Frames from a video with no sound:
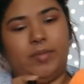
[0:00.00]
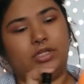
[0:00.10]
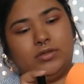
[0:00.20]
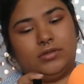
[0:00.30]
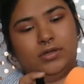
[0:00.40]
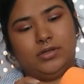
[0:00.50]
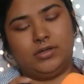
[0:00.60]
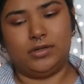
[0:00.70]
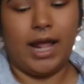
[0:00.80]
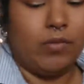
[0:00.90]
onto my
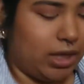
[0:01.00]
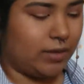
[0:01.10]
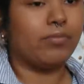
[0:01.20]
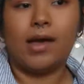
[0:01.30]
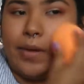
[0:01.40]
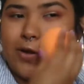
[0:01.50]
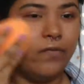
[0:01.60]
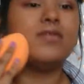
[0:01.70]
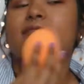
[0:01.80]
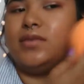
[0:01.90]
sponge and then I
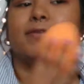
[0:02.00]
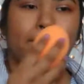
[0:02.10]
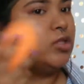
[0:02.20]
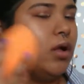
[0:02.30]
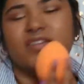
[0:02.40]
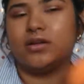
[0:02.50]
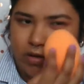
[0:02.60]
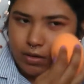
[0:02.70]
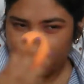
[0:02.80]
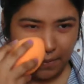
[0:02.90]
pounce the sponge on my
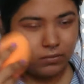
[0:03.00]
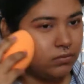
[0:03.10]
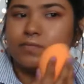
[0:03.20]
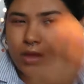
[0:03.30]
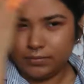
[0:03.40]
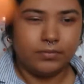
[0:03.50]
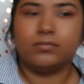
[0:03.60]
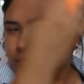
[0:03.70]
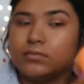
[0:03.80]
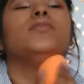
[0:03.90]
face. But the
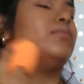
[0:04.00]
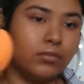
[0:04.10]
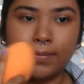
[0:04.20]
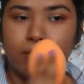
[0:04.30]
setting spray I'm going to be